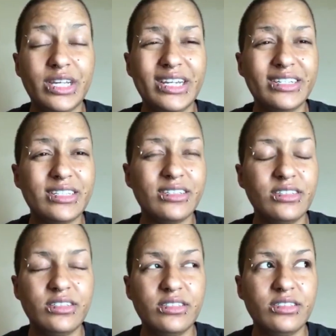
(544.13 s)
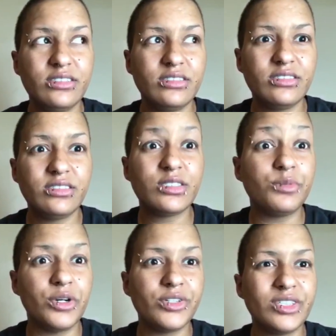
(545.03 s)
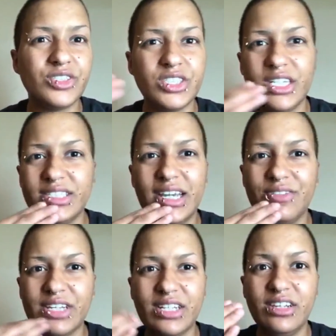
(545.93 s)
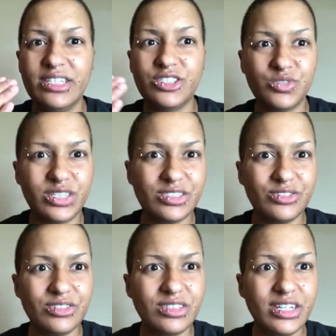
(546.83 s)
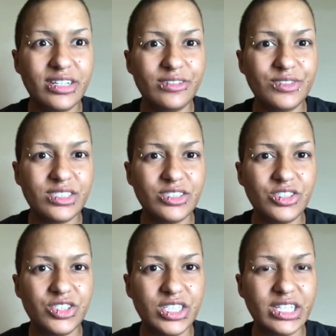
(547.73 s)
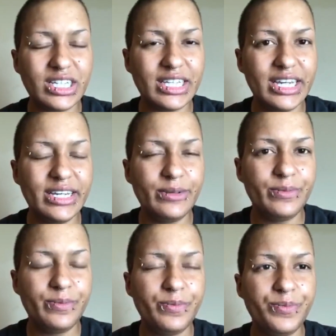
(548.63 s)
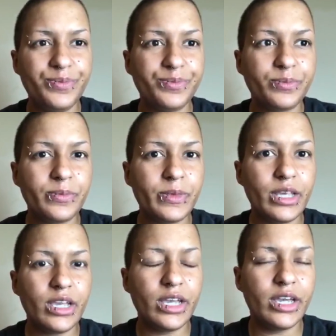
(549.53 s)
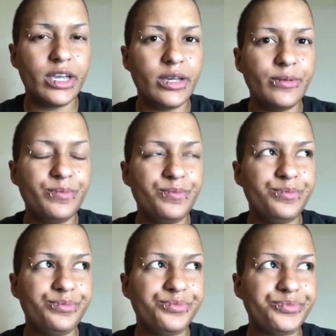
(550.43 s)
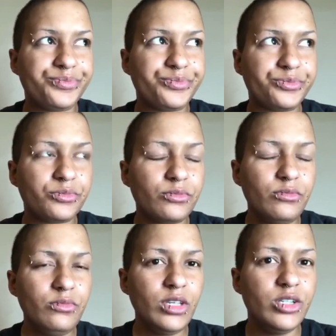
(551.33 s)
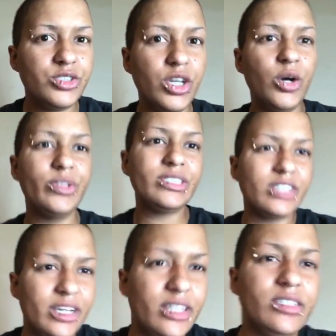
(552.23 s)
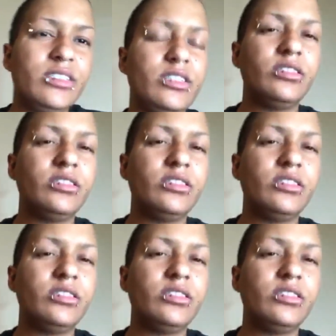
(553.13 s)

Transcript: like smart and shit, and have like a lot of stress in their lives and shit like that. And so it's like